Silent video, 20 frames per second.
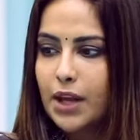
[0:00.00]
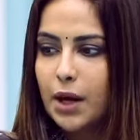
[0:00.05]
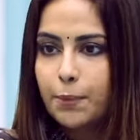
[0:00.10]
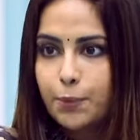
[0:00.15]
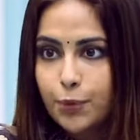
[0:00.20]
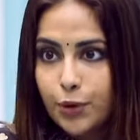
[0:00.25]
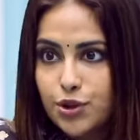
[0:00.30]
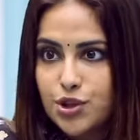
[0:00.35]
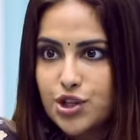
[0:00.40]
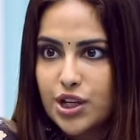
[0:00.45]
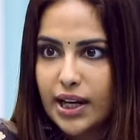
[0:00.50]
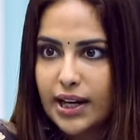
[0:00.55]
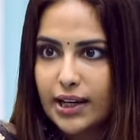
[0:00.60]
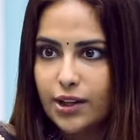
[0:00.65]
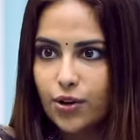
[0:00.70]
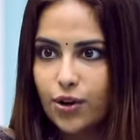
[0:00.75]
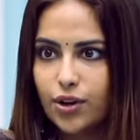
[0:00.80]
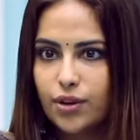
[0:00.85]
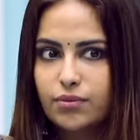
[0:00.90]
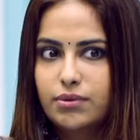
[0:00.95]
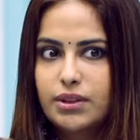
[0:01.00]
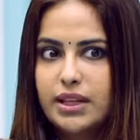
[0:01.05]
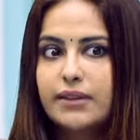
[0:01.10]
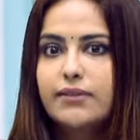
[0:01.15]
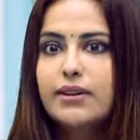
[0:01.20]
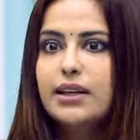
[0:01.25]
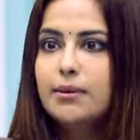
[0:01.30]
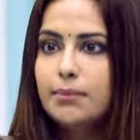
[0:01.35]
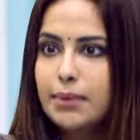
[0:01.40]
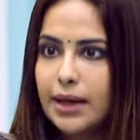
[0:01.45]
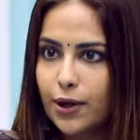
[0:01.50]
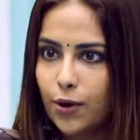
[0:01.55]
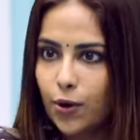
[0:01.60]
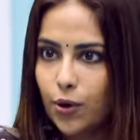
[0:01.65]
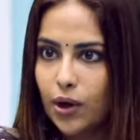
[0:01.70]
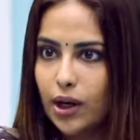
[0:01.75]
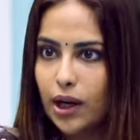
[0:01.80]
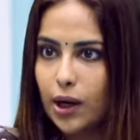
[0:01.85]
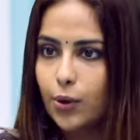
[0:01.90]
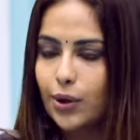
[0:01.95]
a project or mm. giving my
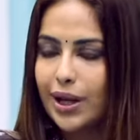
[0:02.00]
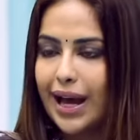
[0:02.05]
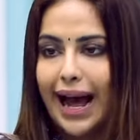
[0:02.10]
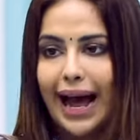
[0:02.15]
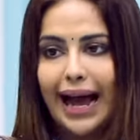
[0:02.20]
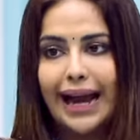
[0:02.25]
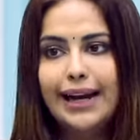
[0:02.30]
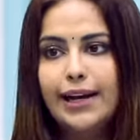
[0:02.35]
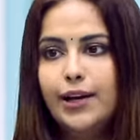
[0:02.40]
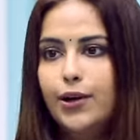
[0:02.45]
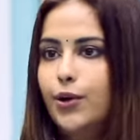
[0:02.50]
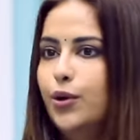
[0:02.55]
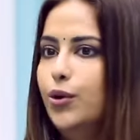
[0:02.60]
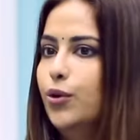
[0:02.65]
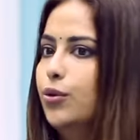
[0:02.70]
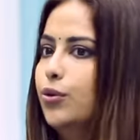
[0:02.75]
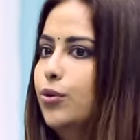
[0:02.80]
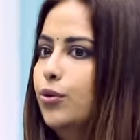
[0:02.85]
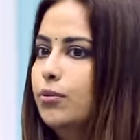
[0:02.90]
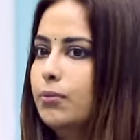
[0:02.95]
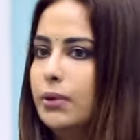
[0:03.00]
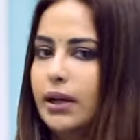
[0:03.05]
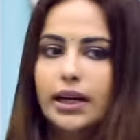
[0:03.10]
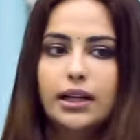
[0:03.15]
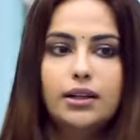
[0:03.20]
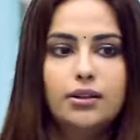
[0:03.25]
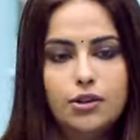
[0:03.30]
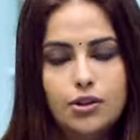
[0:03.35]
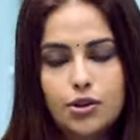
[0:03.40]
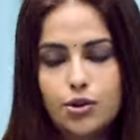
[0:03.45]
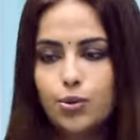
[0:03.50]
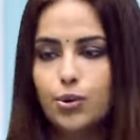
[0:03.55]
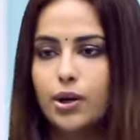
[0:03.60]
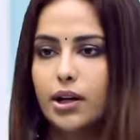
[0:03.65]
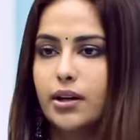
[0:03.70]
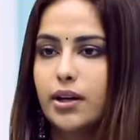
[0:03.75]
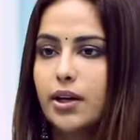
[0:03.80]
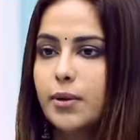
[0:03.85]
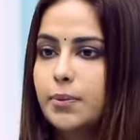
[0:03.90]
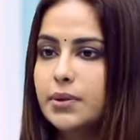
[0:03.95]
all out, I do my
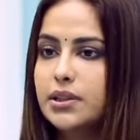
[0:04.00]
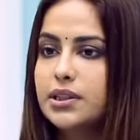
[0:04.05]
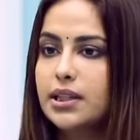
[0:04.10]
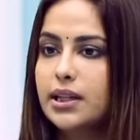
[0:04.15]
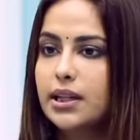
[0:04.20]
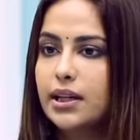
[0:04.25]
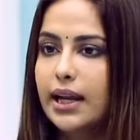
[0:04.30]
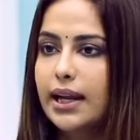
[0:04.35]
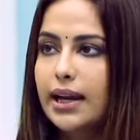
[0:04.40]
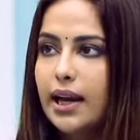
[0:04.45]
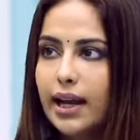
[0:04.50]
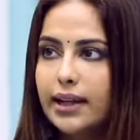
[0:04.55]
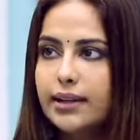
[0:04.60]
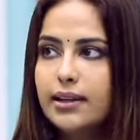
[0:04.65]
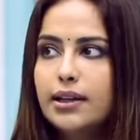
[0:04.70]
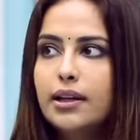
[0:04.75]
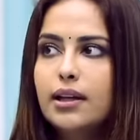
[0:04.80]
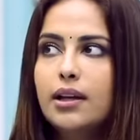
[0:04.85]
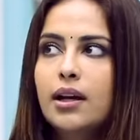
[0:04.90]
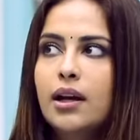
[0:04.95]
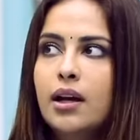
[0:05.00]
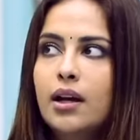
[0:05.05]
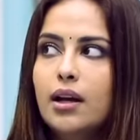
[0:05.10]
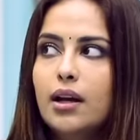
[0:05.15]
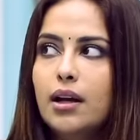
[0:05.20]
200%. And I think